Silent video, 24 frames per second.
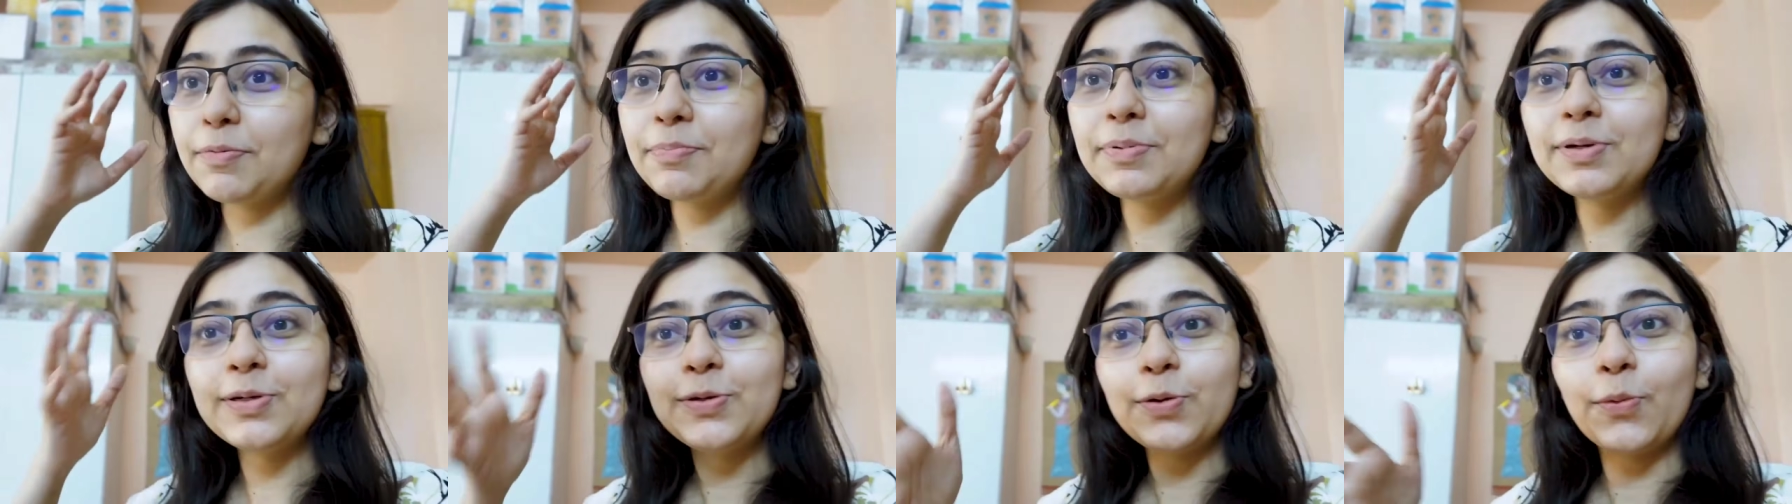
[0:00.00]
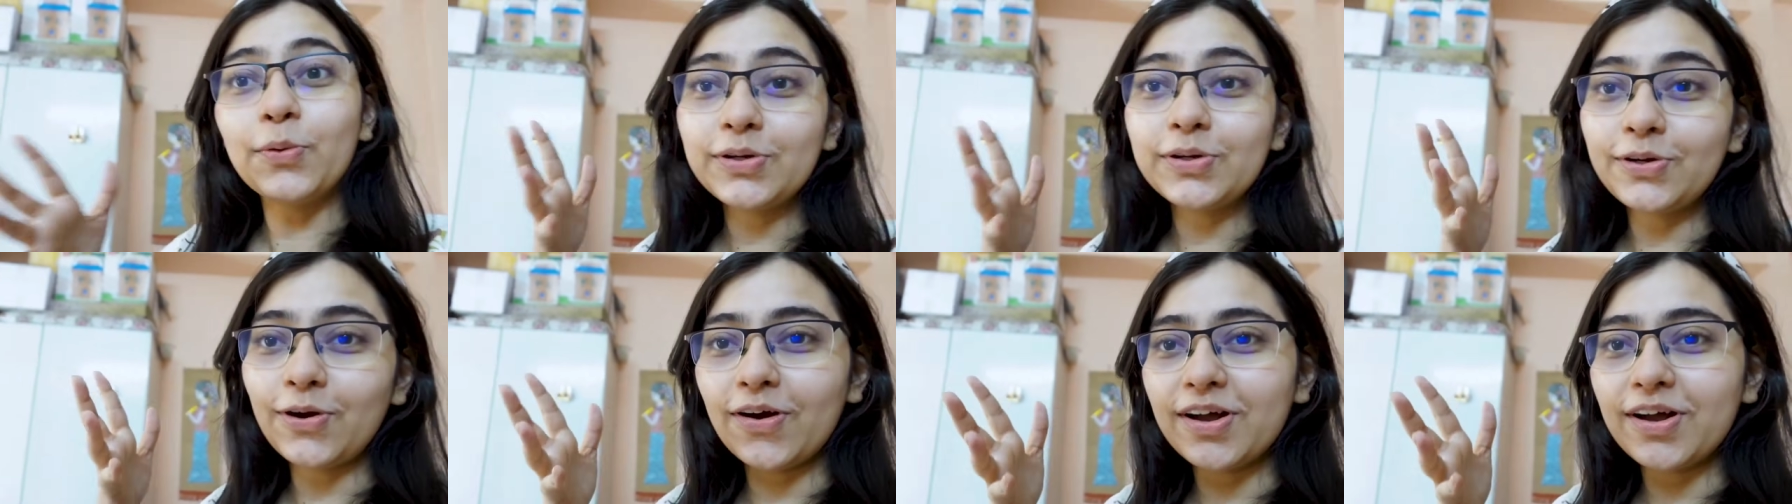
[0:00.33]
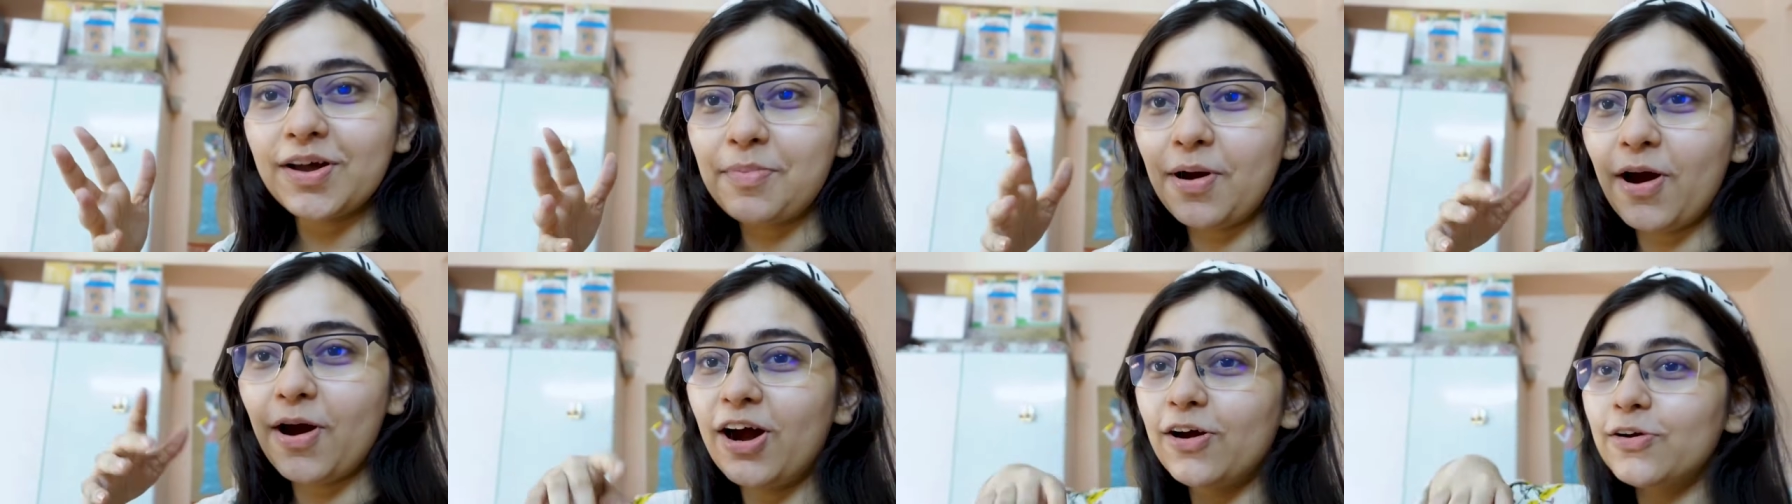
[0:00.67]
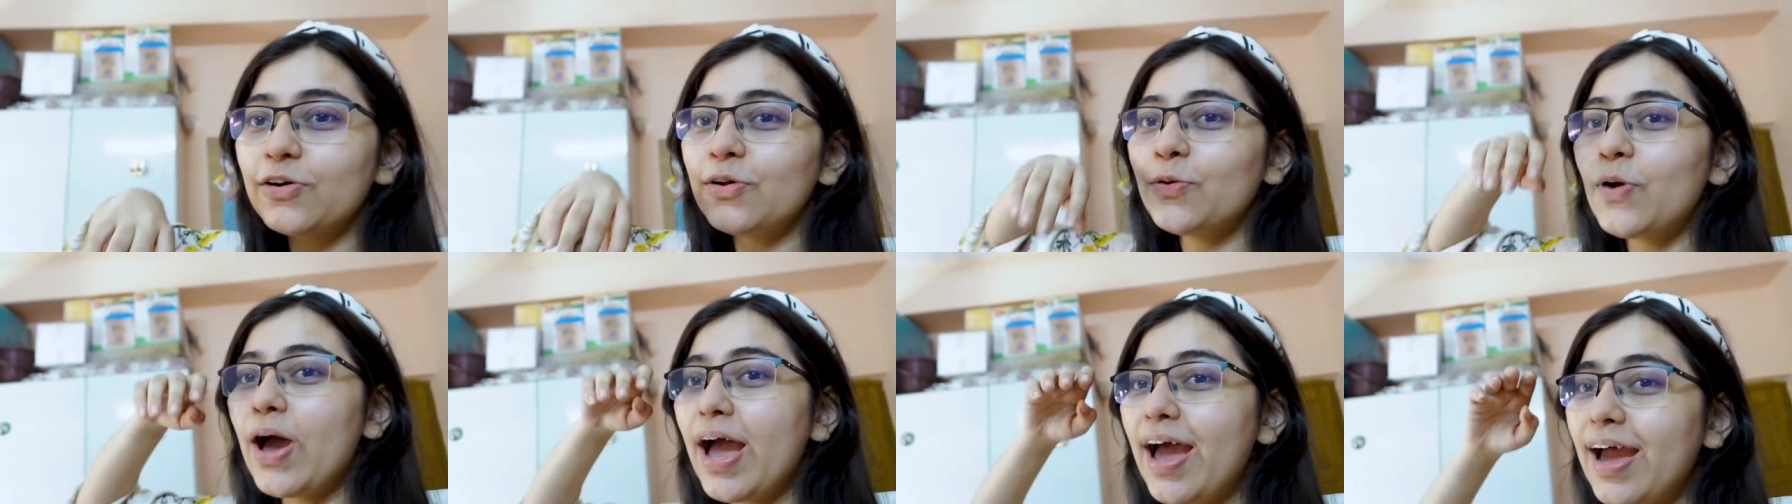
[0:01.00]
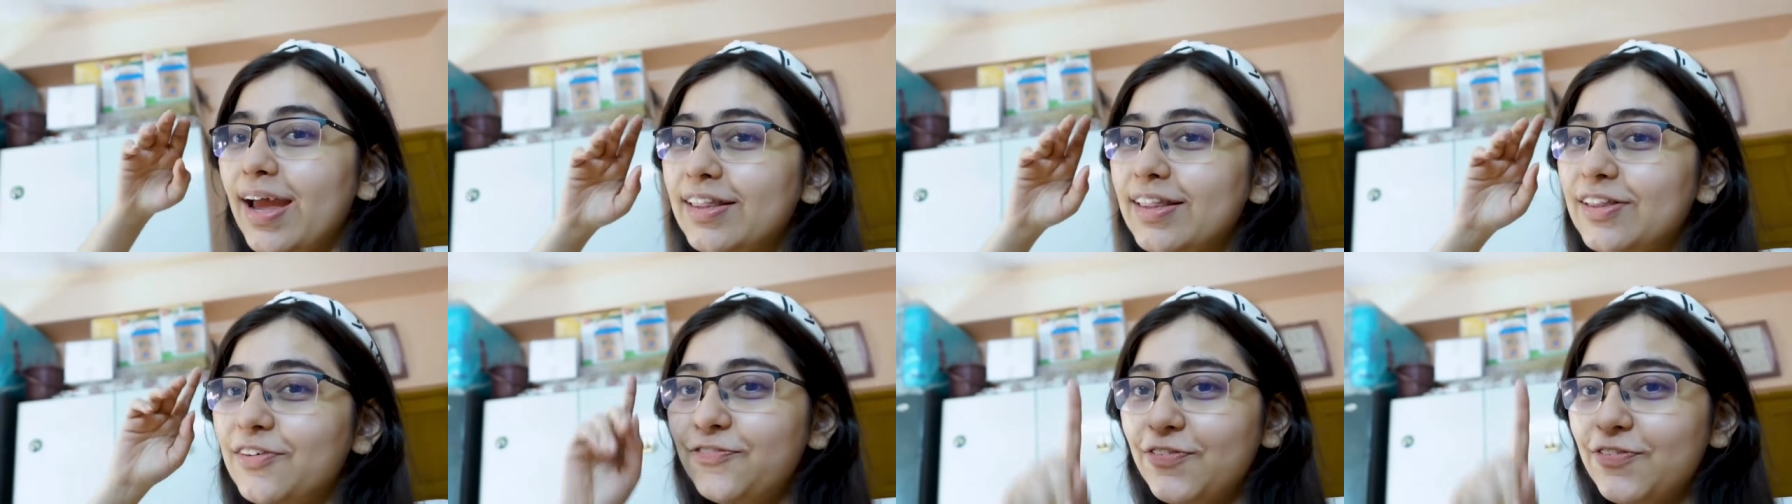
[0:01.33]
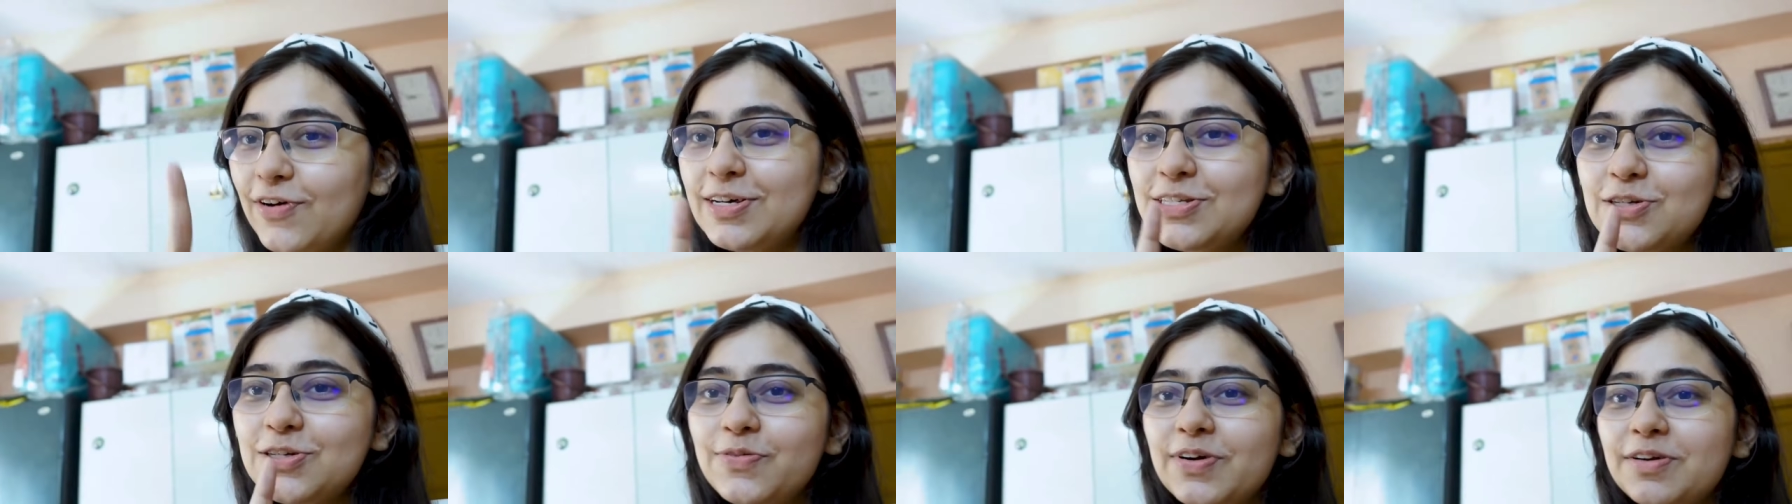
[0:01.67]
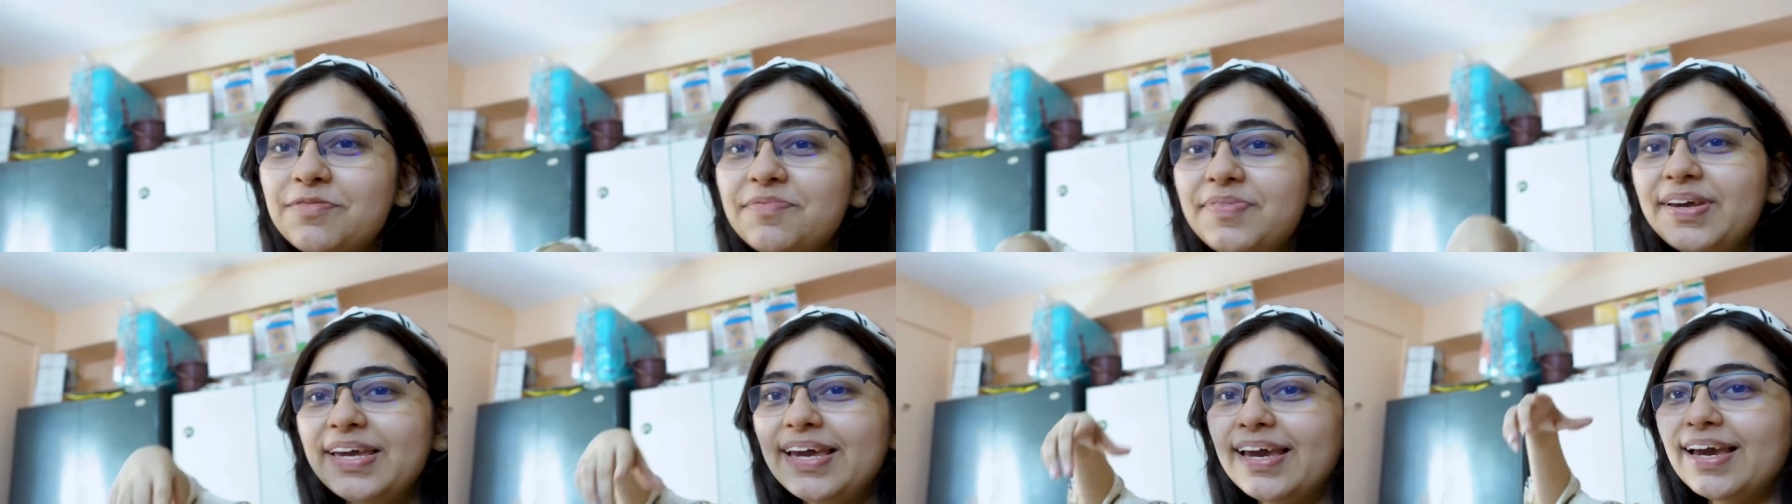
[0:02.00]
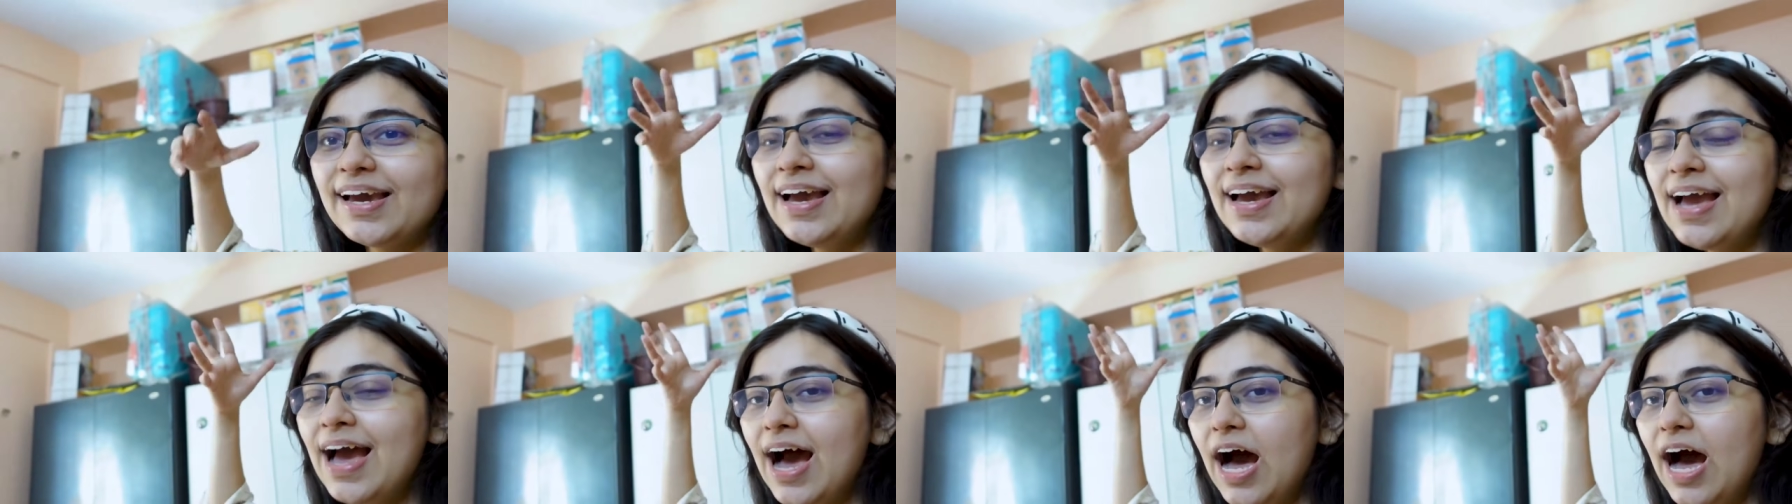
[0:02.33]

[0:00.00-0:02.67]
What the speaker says: people don't talk about, and the first one being